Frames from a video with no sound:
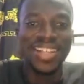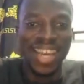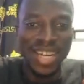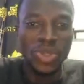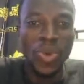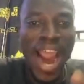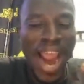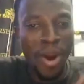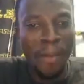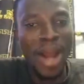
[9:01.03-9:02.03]
That is why
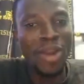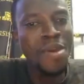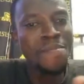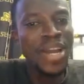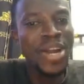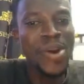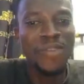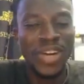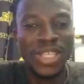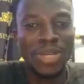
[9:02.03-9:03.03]
I'm a part of me making
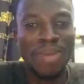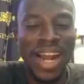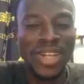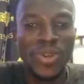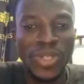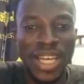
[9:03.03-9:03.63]
reference. My catcher